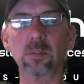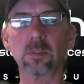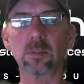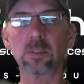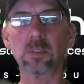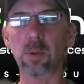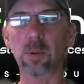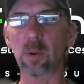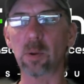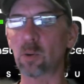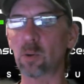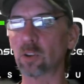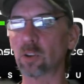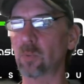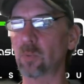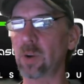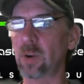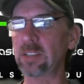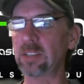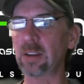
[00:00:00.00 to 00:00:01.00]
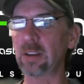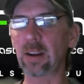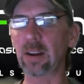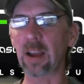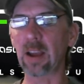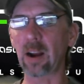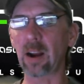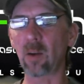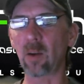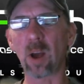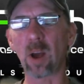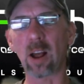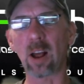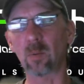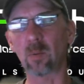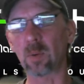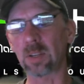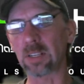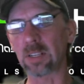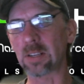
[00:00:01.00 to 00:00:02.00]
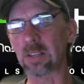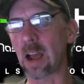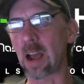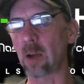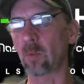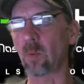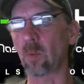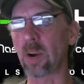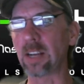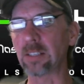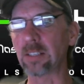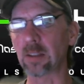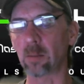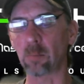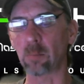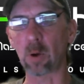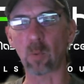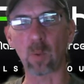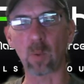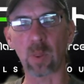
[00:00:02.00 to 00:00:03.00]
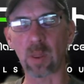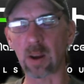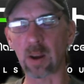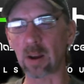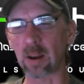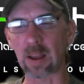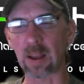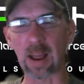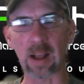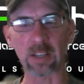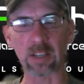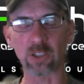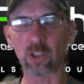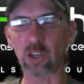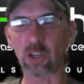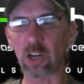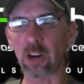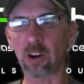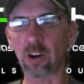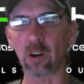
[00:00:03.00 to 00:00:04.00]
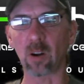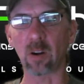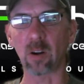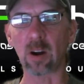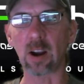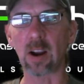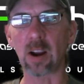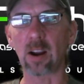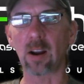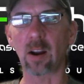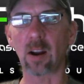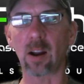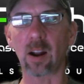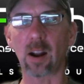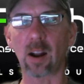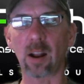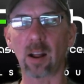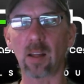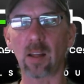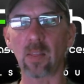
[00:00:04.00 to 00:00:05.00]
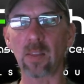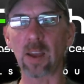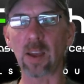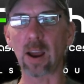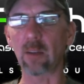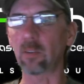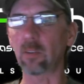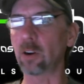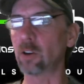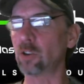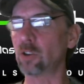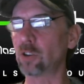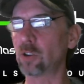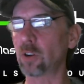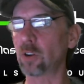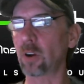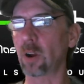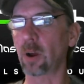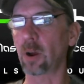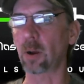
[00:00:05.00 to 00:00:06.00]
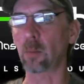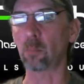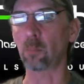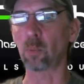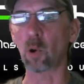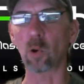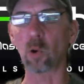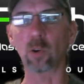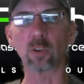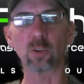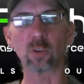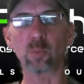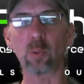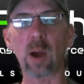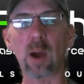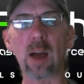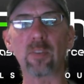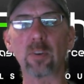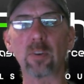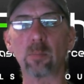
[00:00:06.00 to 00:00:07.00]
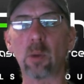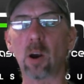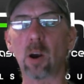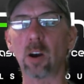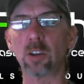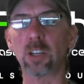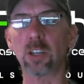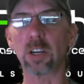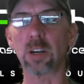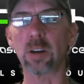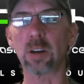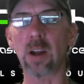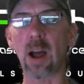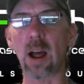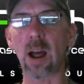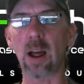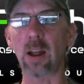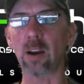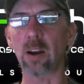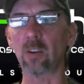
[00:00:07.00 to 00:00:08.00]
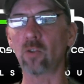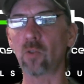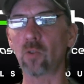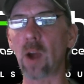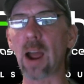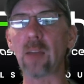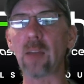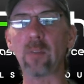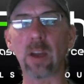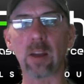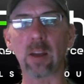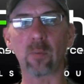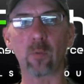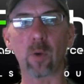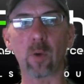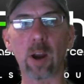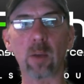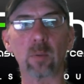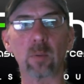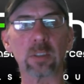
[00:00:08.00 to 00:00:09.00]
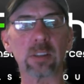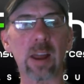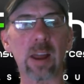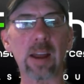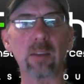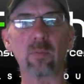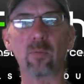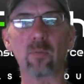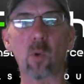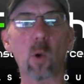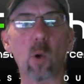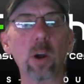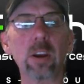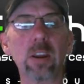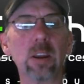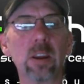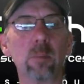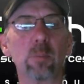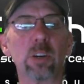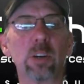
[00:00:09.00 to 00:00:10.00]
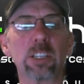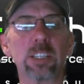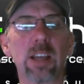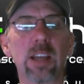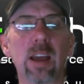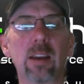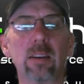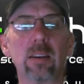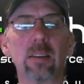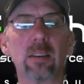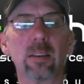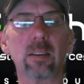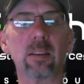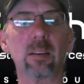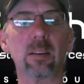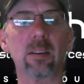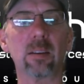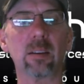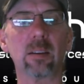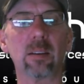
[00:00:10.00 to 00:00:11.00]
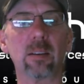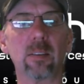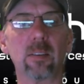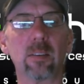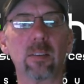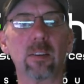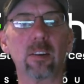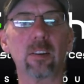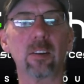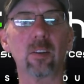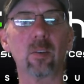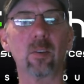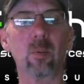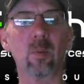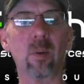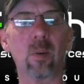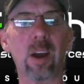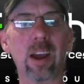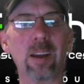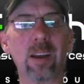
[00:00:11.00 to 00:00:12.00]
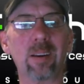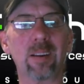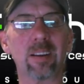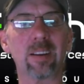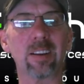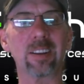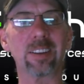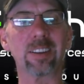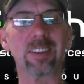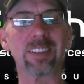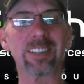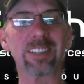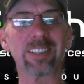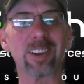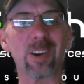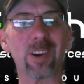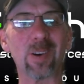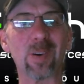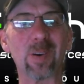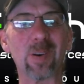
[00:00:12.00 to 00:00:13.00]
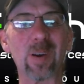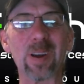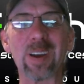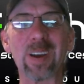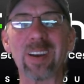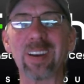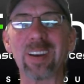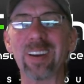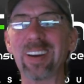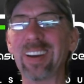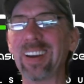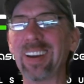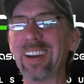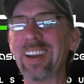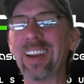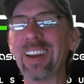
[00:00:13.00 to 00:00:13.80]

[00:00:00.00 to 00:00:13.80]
some of the most recent data. Well, not recent, but within the last year, uh, the average uh, broker's profit margin on dry van freight was like fourteen percent. Right, so it,